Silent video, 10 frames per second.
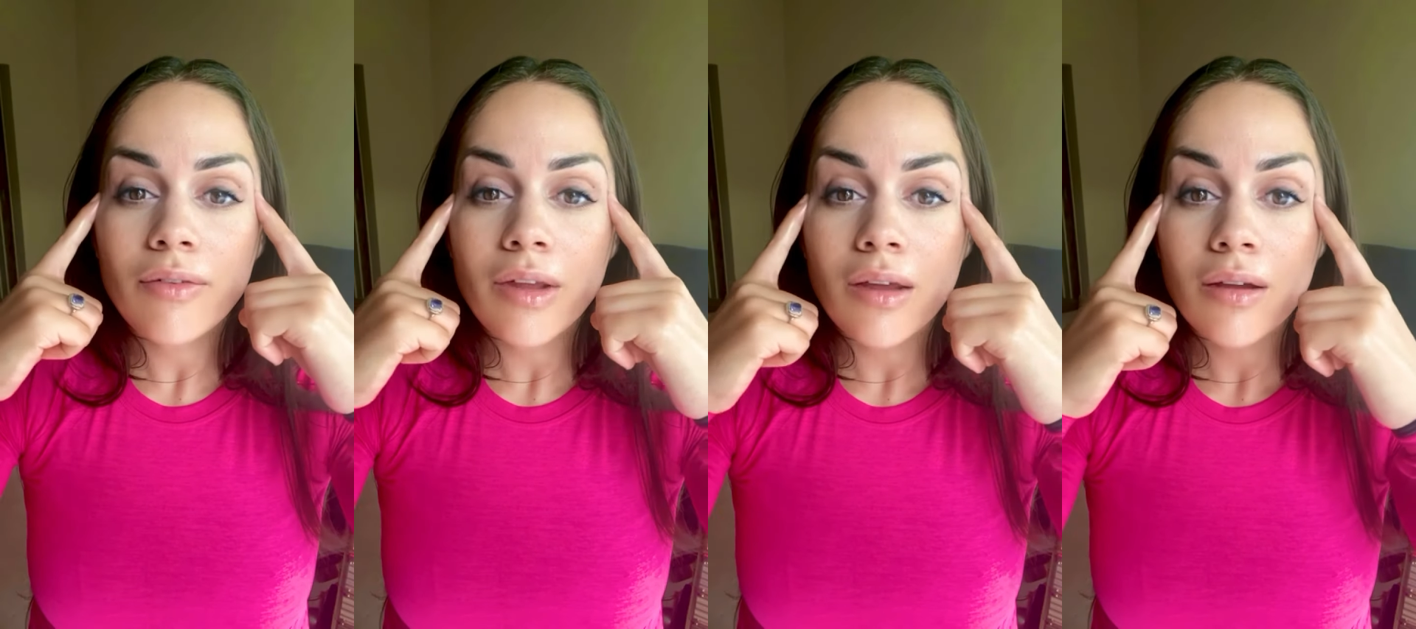
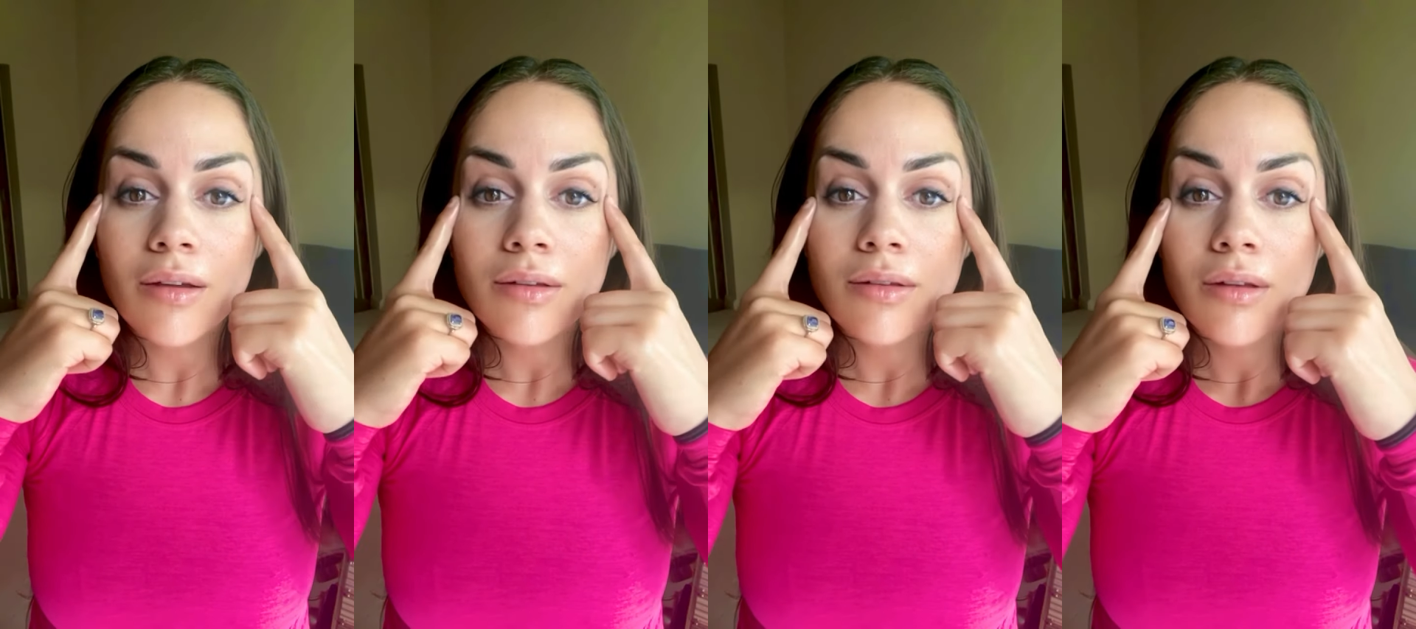
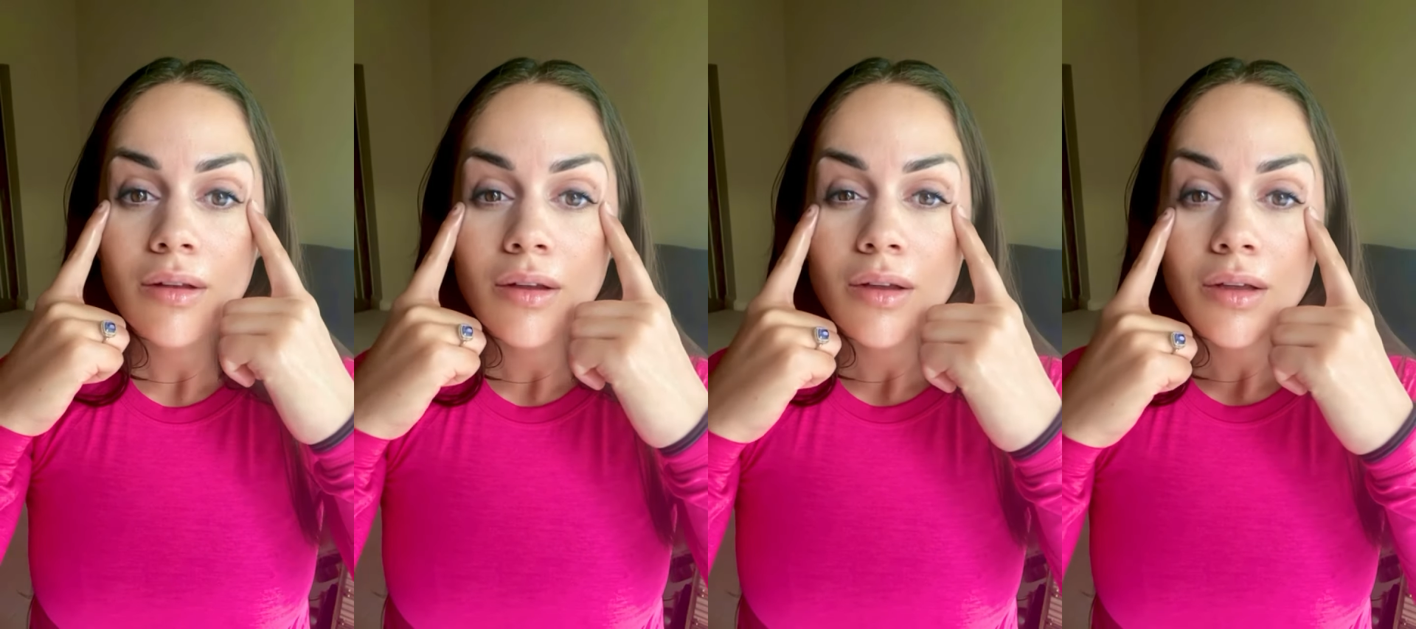fingers
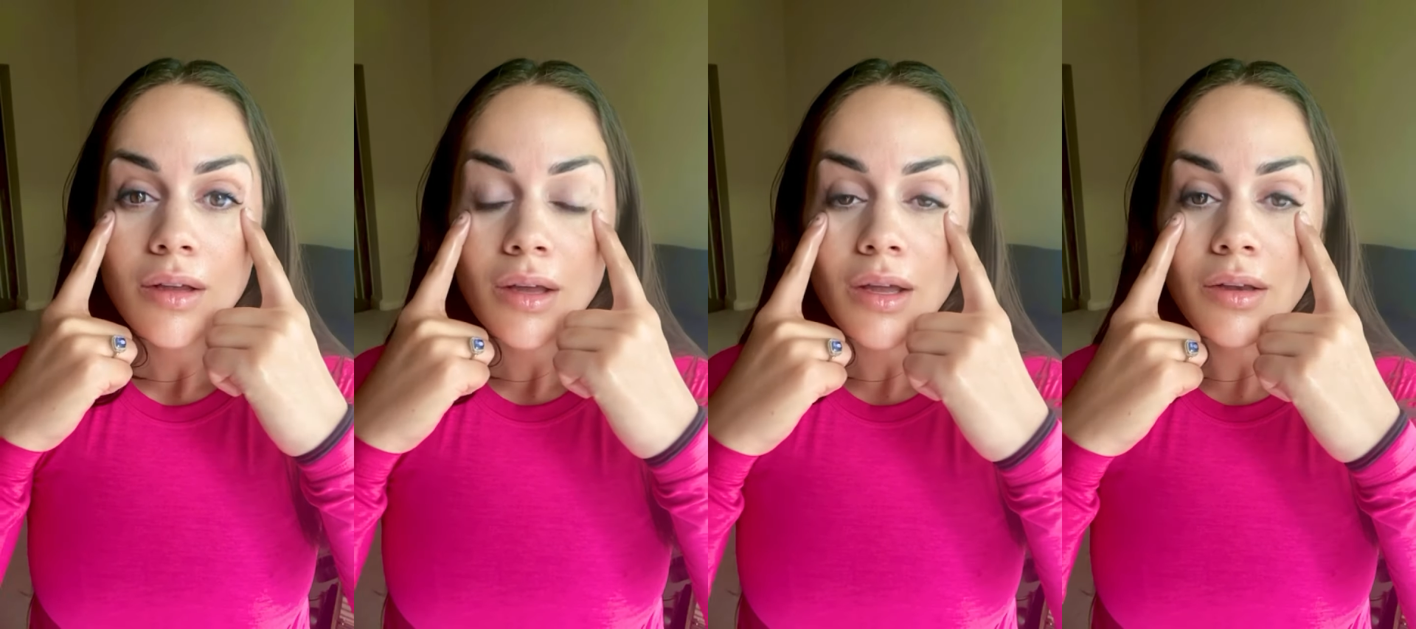
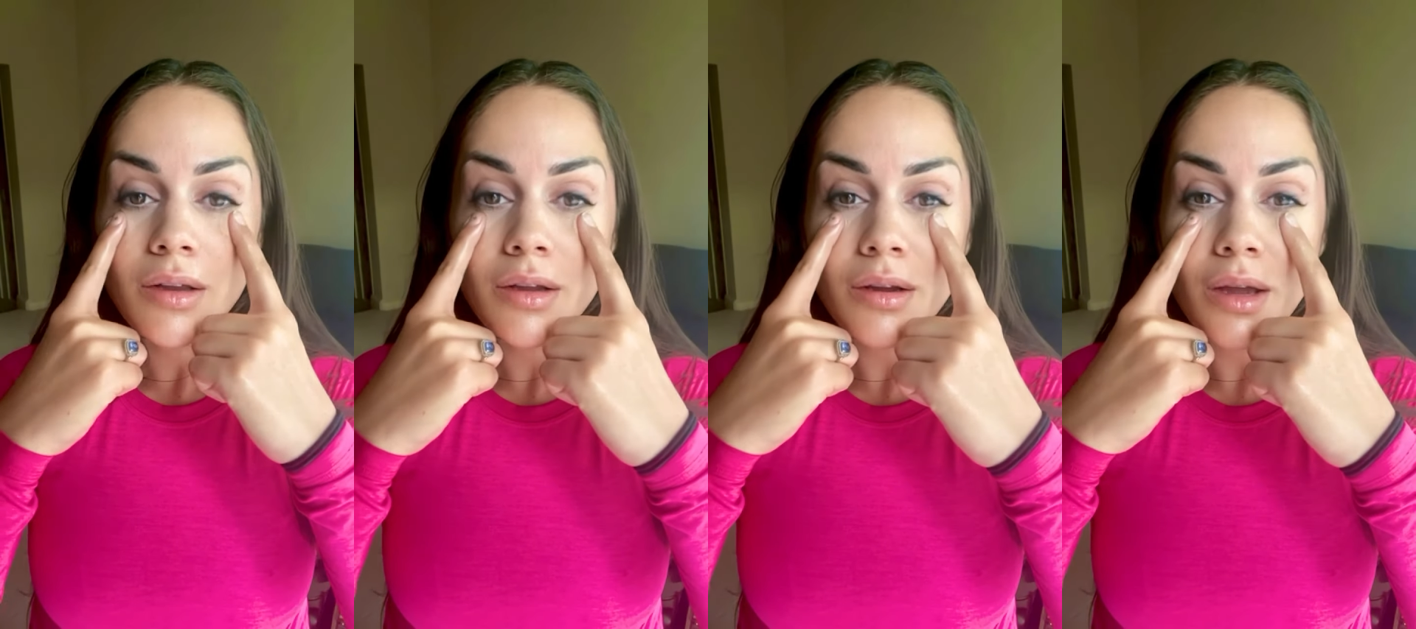under
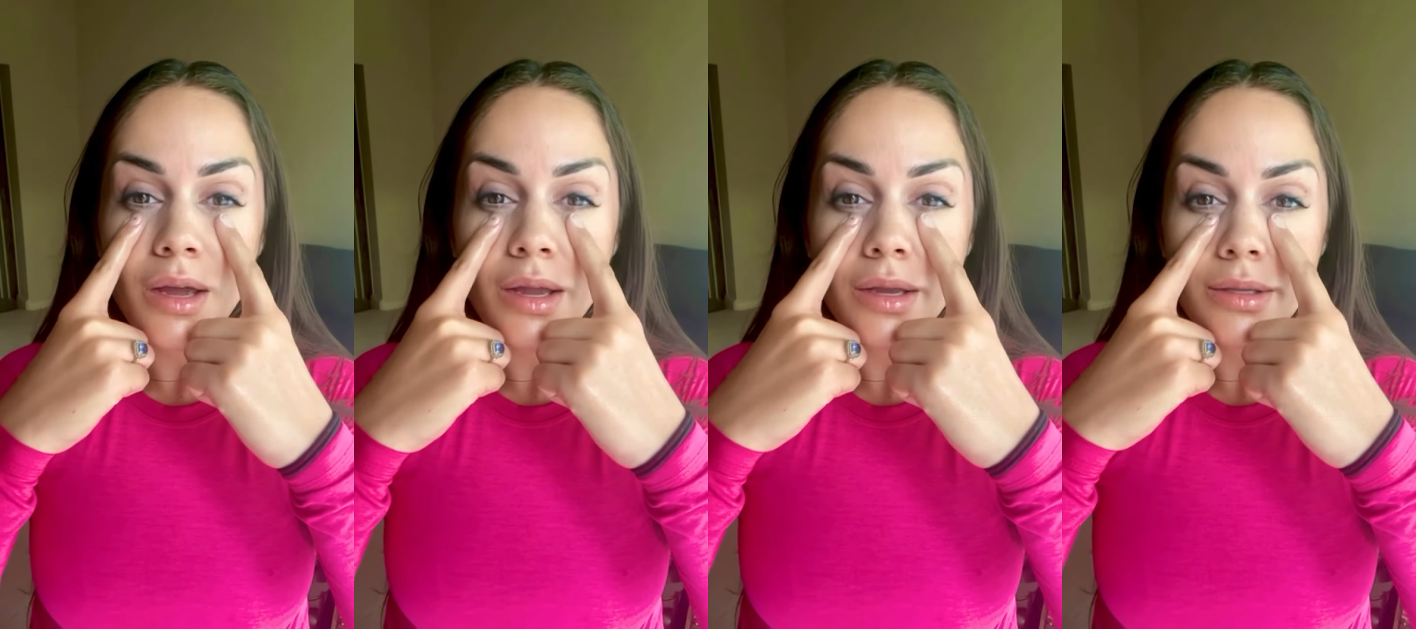your
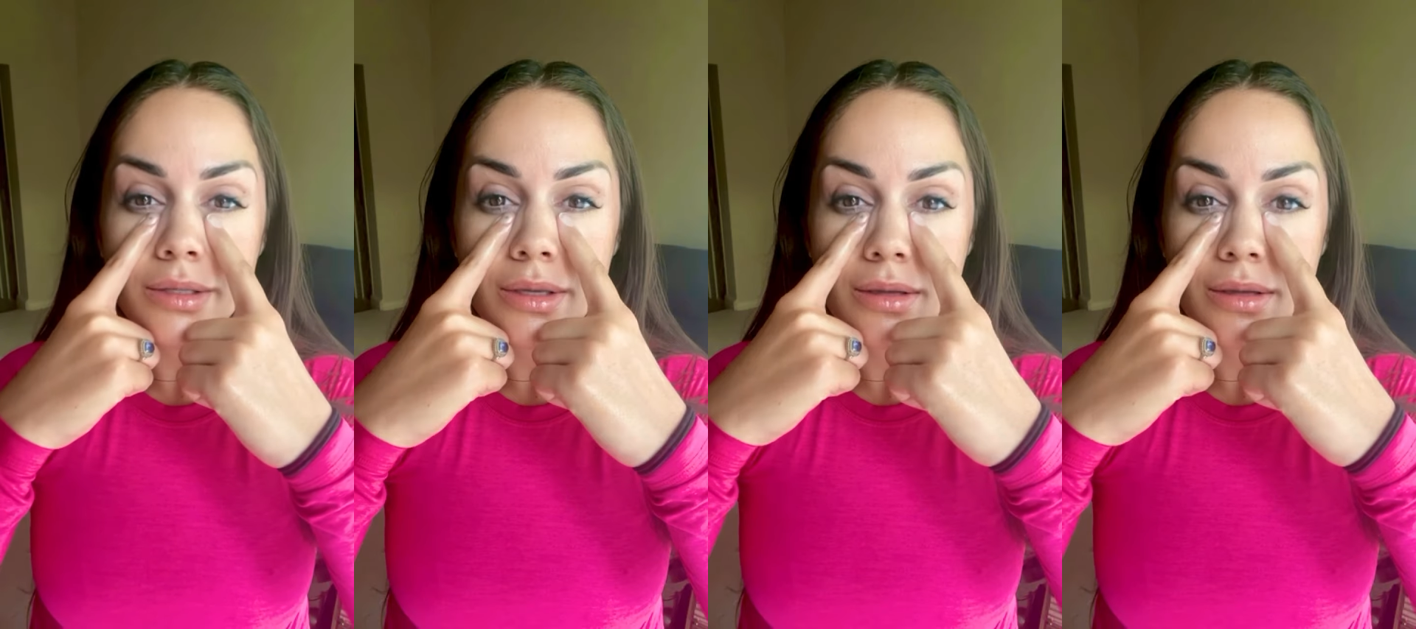eyes